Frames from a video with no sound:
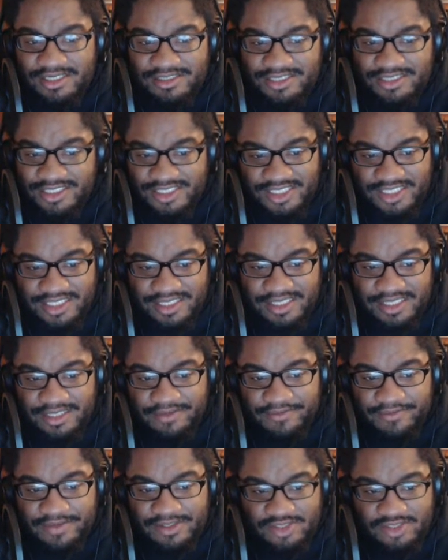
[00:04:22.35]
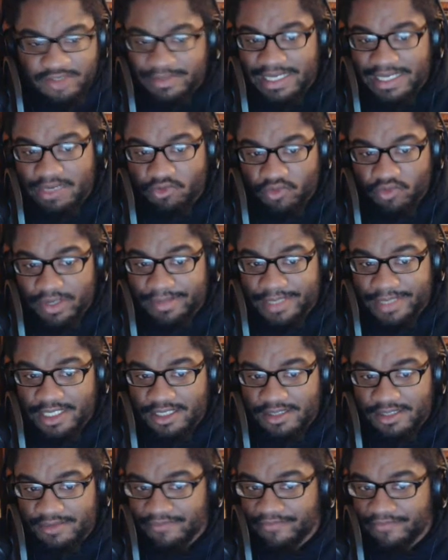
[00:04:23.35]
to see so many
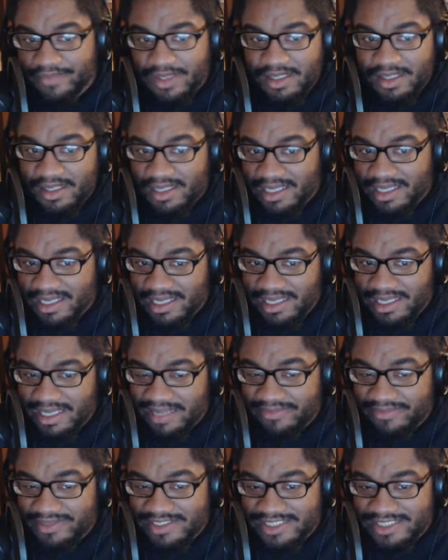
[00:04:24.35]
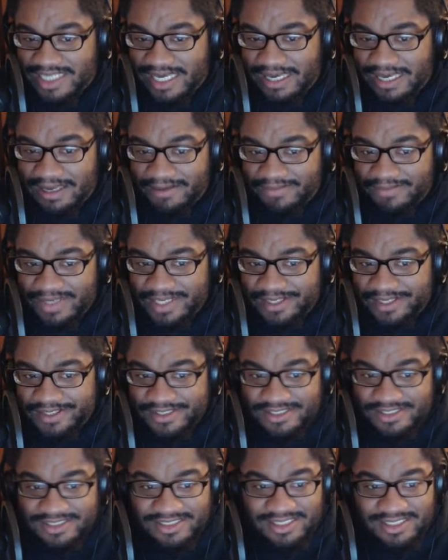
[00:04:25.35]
women in this game,
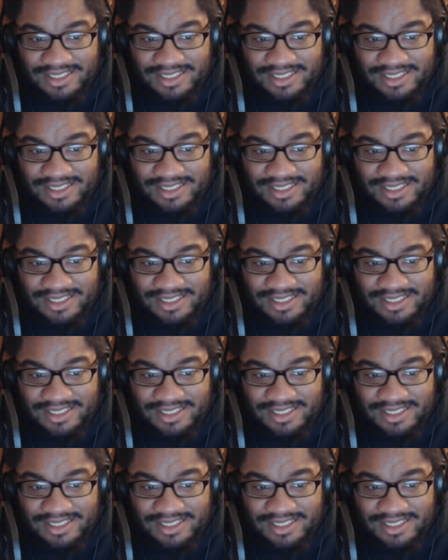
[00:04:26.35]
because